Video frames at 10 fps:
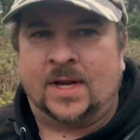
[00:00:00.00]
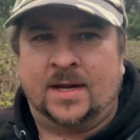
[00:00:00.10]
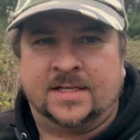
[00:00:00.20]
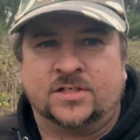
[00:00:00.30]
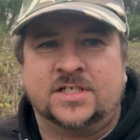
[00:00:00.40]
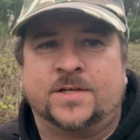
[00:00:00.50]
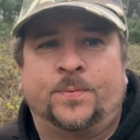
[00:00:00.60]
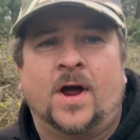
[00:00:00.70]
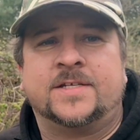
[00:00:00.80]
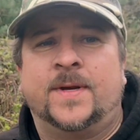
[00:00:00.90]
It doesn't
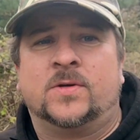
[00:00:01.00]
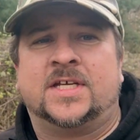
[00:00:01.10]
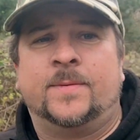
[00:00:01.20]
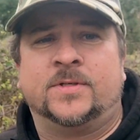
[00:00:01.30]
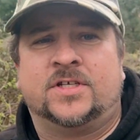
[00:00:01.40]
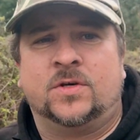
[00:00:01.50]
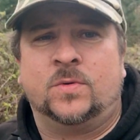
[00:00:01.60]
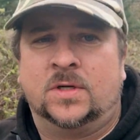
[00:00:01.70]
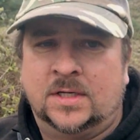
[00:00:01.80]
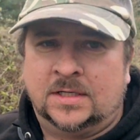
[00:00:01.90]
surprise me I was able
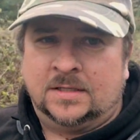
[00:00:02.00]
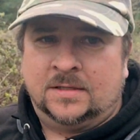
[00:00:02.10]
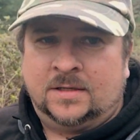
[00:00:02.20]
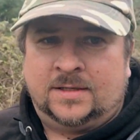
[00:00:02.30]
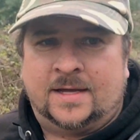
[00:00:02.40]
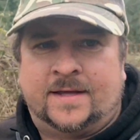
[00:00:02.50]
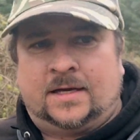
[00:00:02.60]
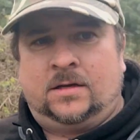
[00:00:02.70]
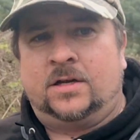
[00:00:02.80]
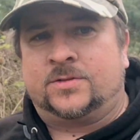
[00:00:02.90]
to get that
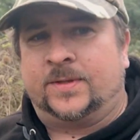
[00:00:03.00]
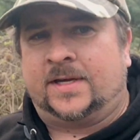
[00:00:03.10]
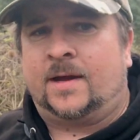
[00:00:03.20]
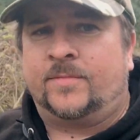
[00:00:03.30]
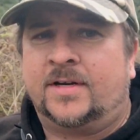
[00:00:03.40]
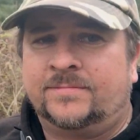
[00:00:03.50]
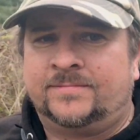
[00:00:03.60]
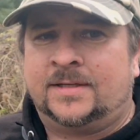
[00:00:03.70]
close with the camera,